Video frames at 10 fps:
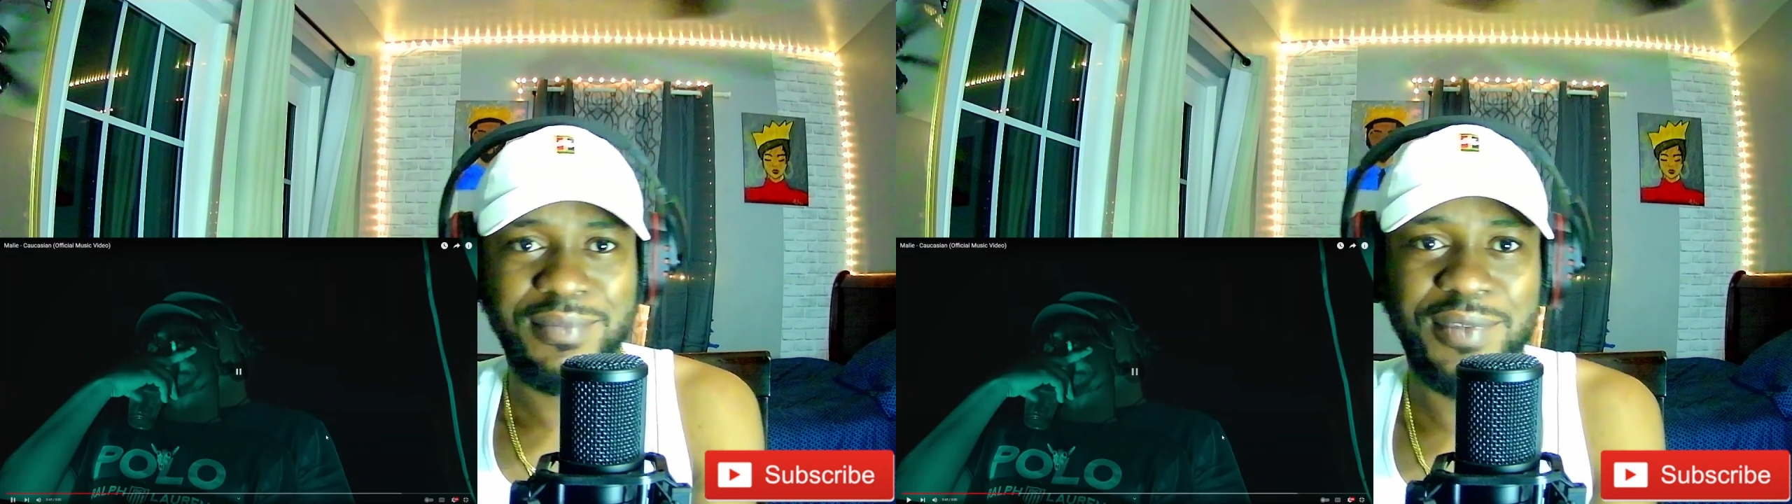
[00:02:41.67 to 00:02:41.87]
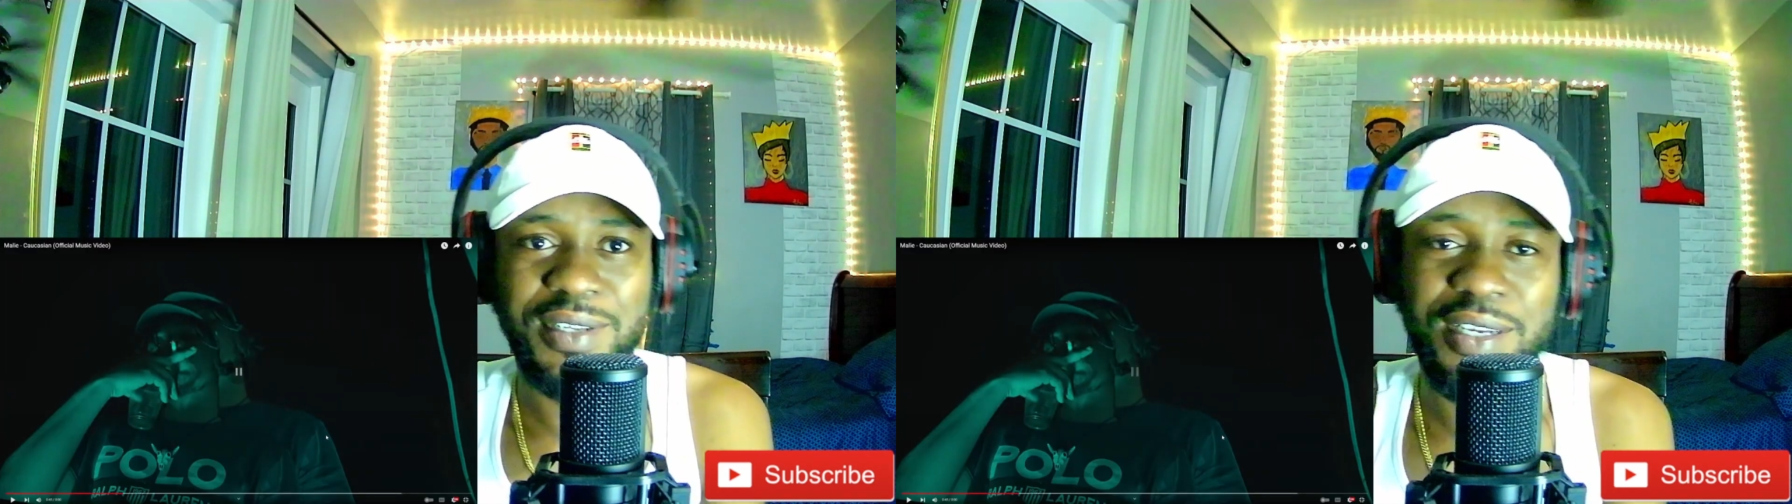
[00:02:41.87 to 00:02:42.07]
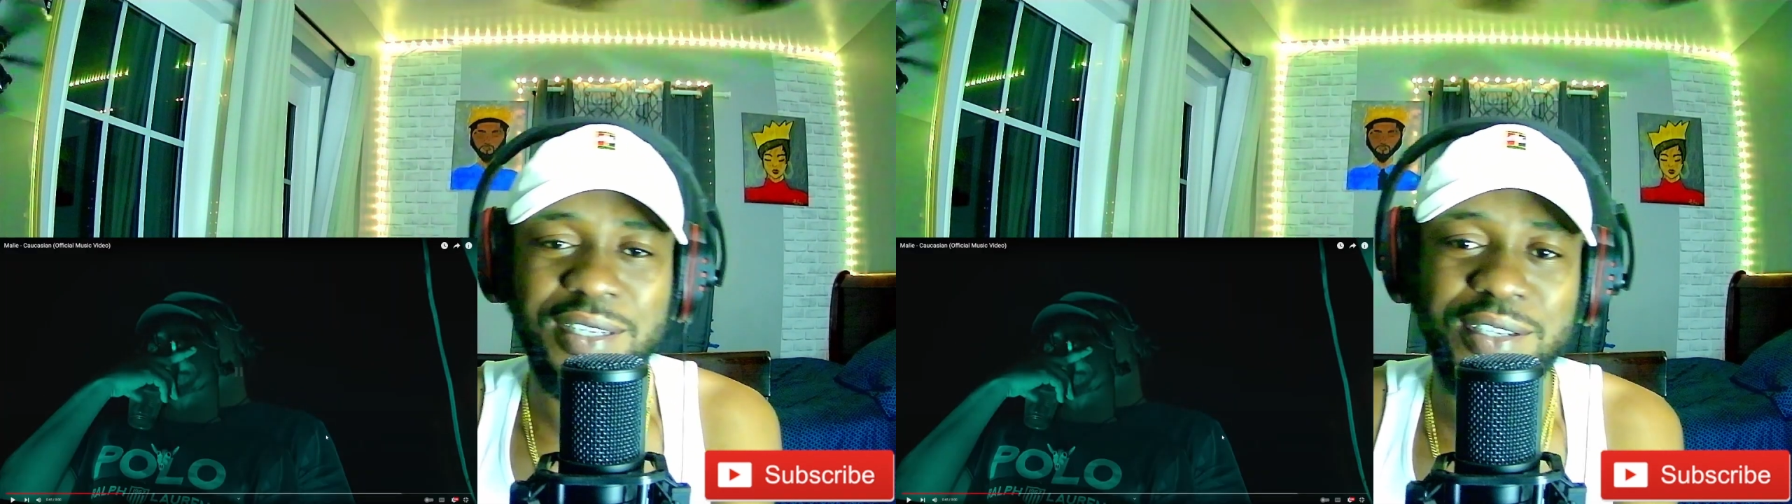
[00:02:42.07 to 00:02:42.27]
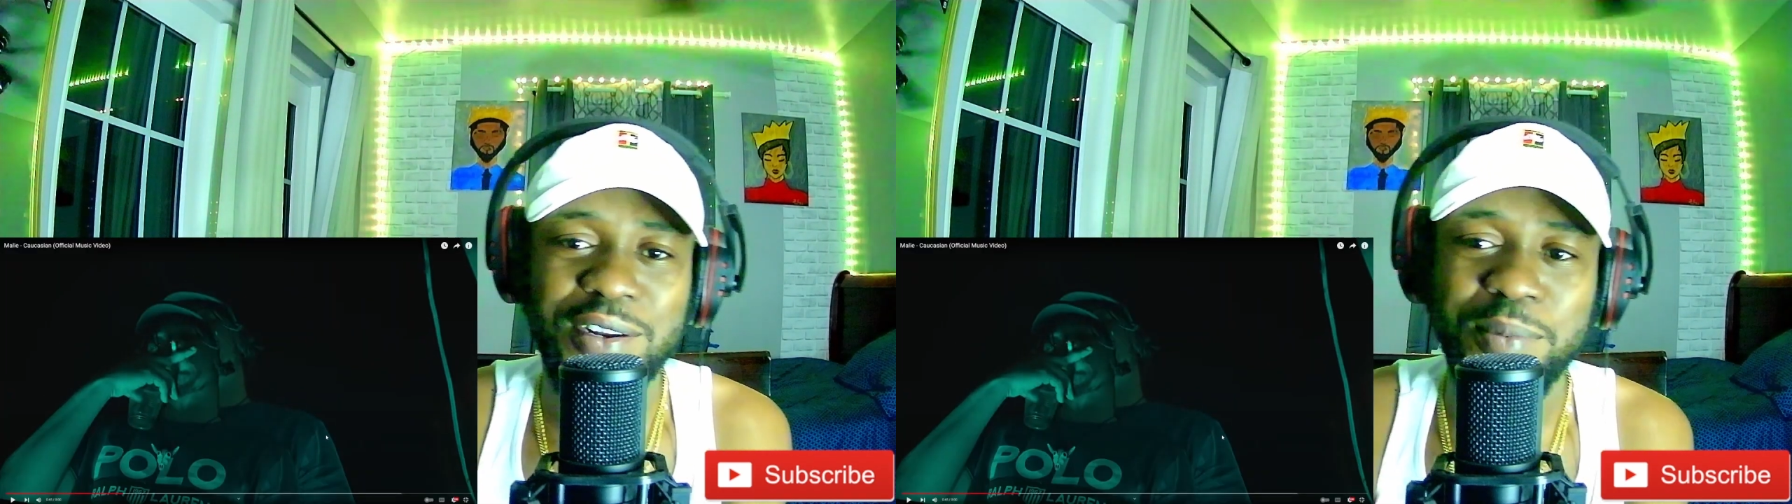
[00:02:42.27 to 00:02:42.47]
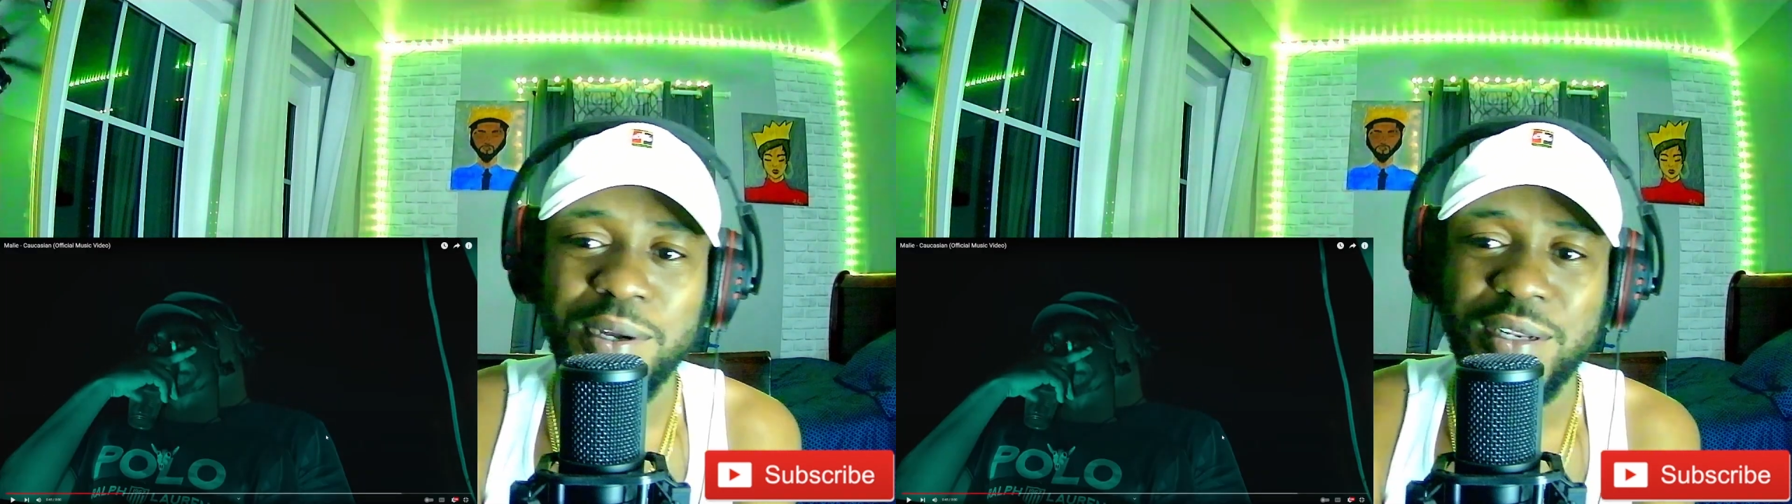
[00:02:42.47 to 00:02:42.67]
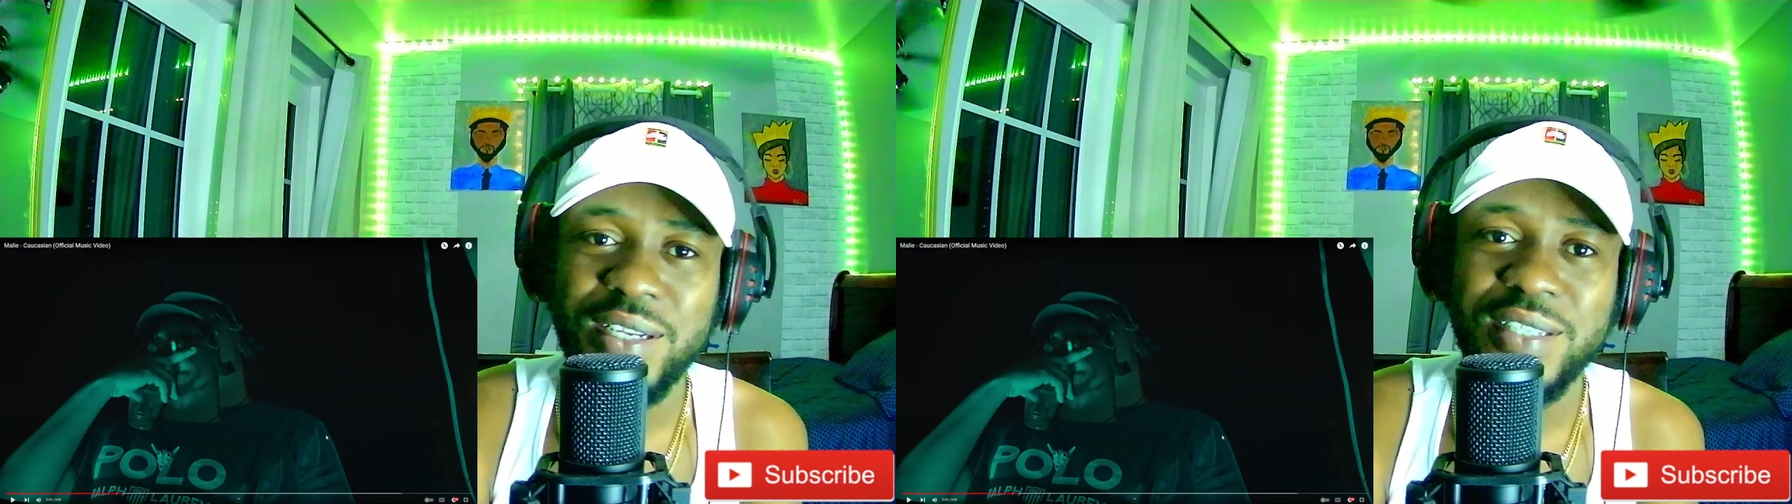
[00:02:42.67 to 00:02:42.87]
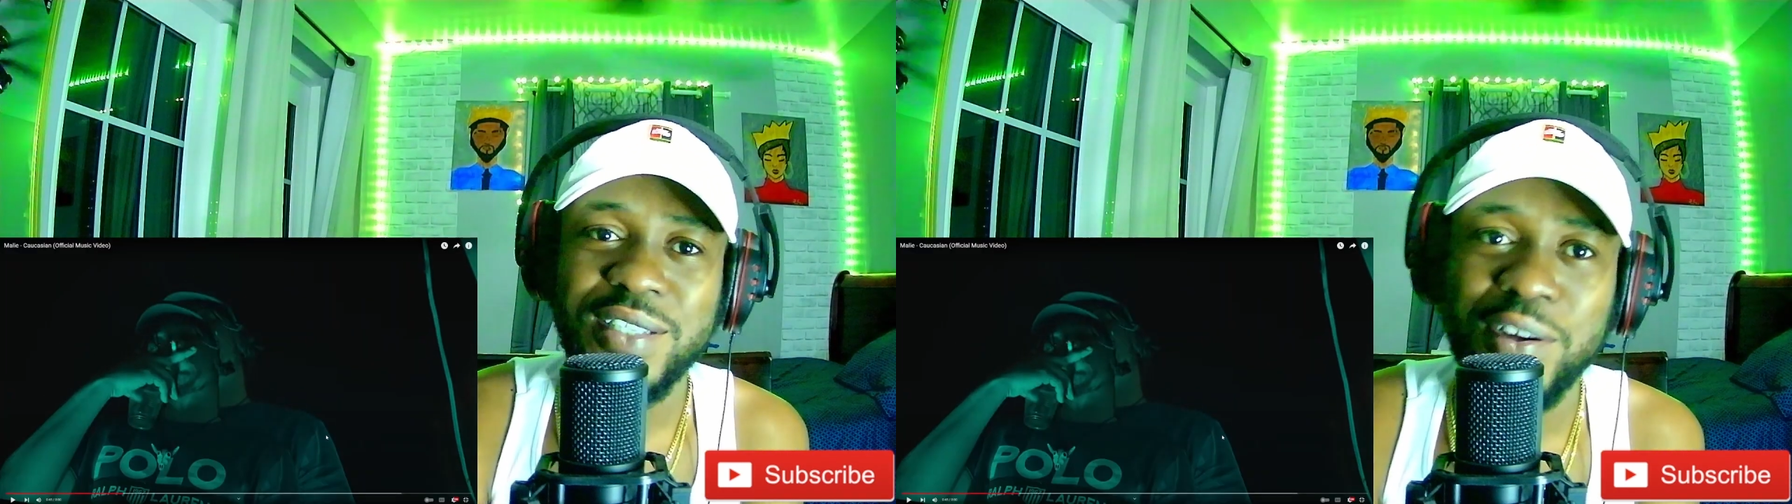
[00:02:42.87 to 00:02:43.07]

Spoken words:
He's in a man, he's in